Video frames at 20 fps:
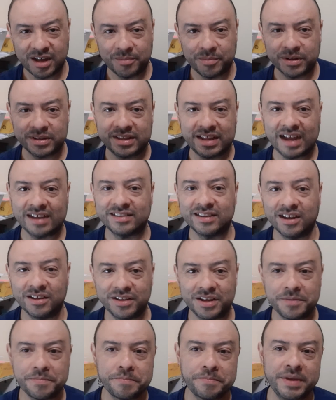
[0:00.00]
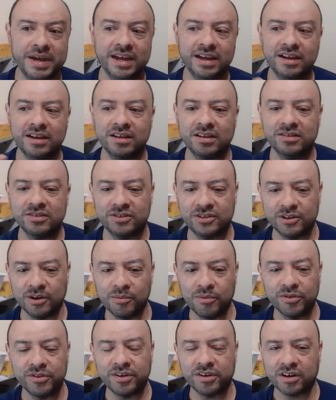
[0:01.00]
but that's how they make
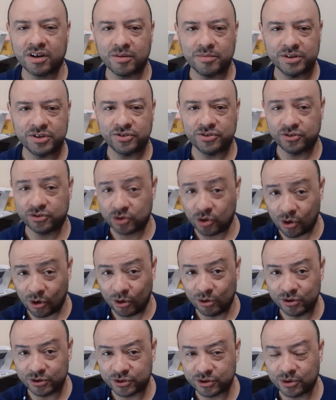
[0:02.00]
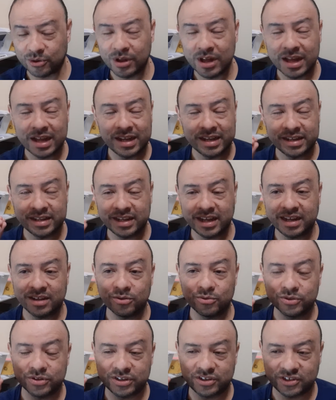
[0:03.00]
some of their commissions also.
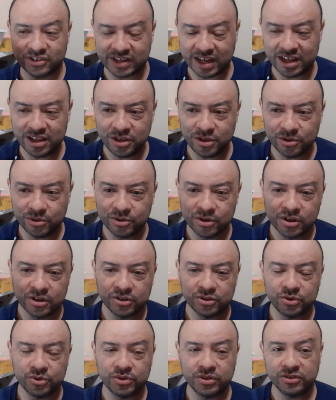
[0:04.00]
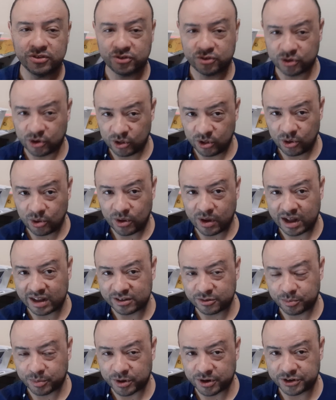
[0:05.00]
They'll send you to the solo
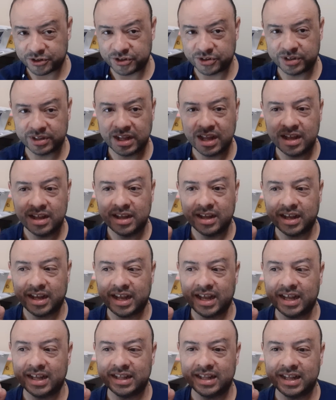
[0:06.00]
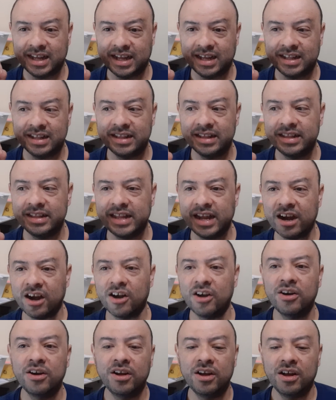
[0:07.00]
ad person, and then
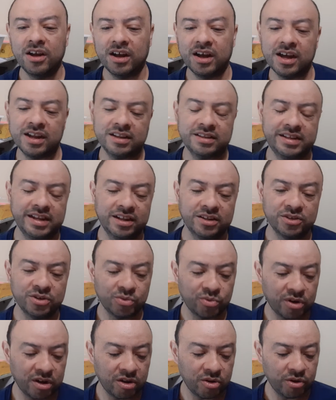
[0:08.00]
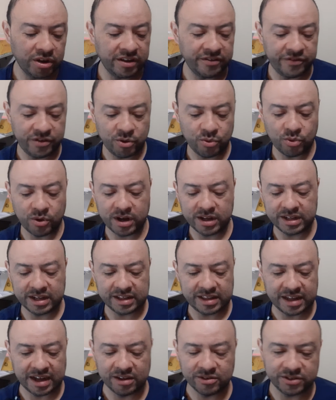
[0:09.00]
they're gonna tell you, well, if you want
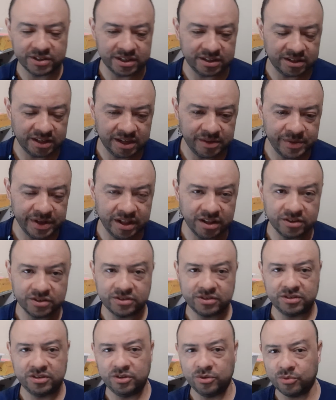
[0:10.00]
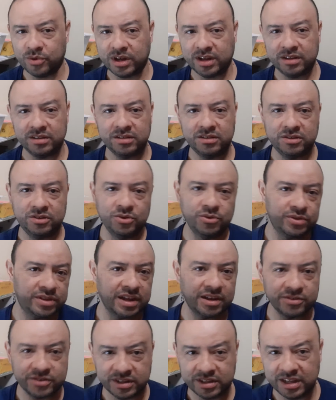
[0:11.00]
1,000 emails, you want
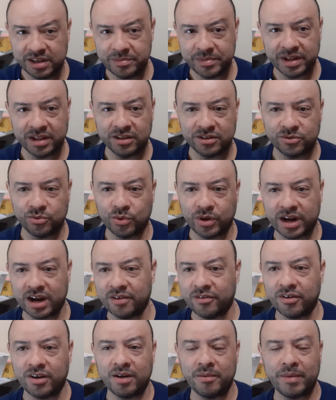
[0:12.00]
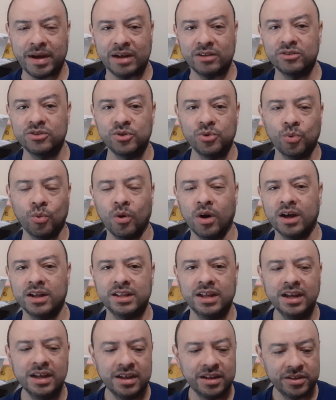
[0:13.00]
2,000 emails, whatever amount you
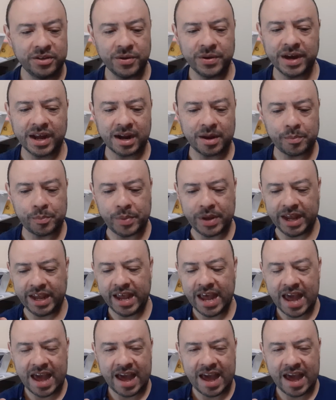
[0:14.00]
want, you're gonna pay